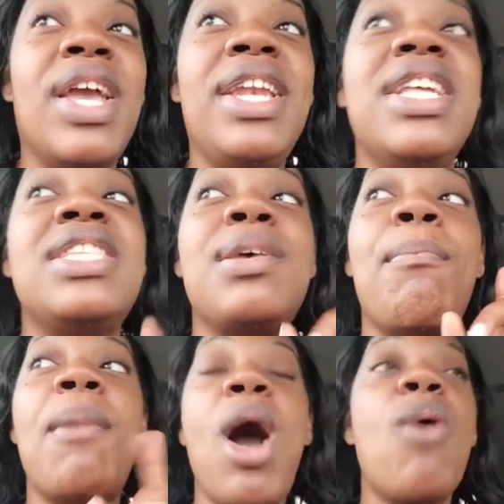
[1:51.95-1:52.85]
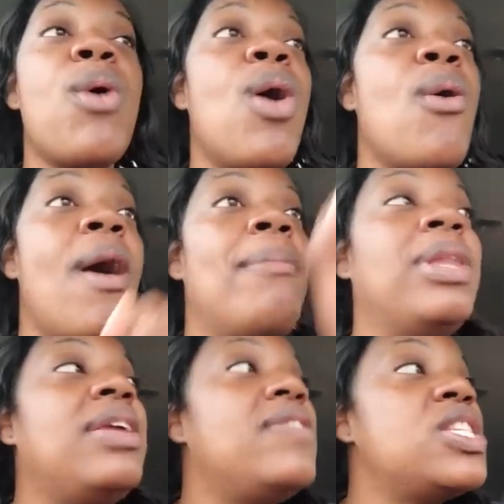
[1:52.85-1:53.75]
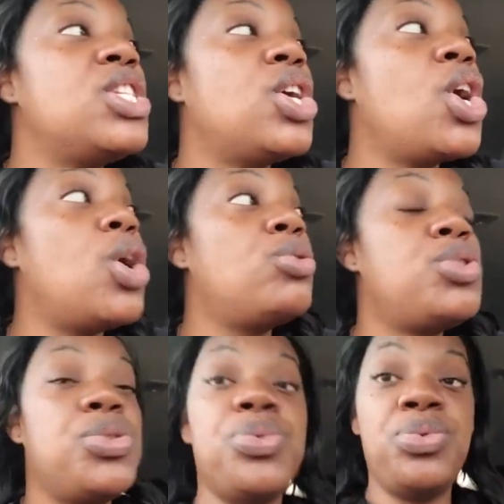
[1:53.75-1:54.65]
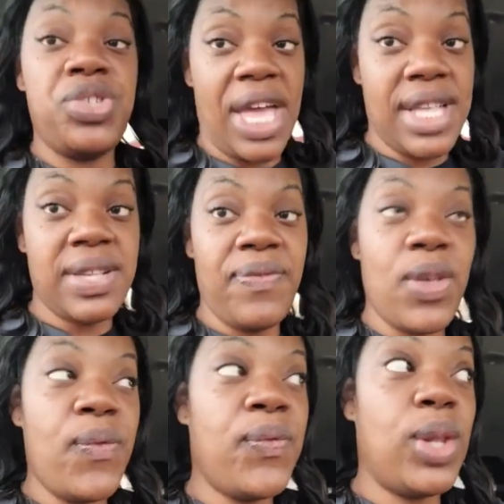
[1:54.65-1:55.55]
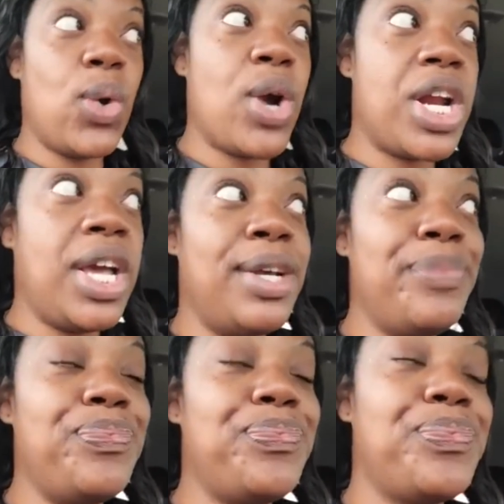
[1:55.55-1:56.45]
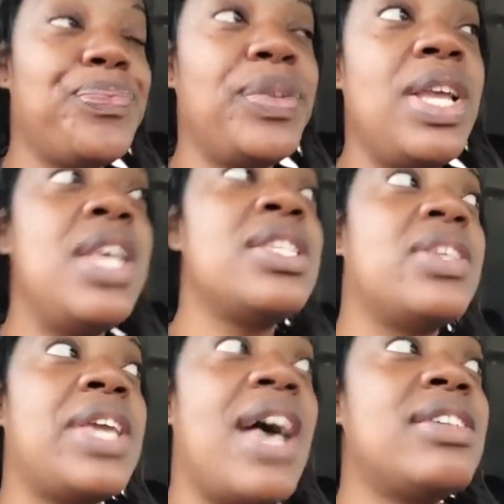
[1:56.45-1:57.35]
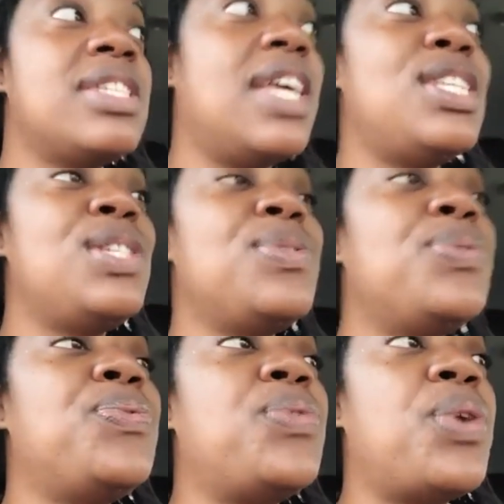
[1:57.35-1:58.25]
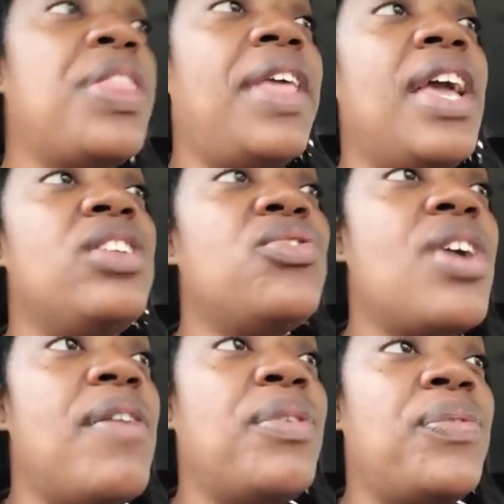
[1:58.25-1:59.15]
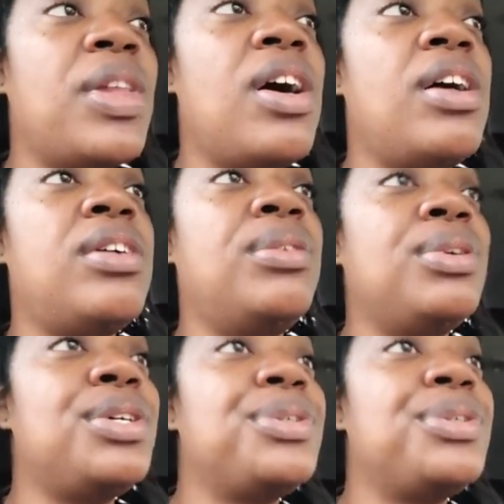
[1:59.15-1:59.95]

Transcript: And then tomorrow I'm leaving to go to Jacksonville, Florida so y'all stay tuned for that travel vlog.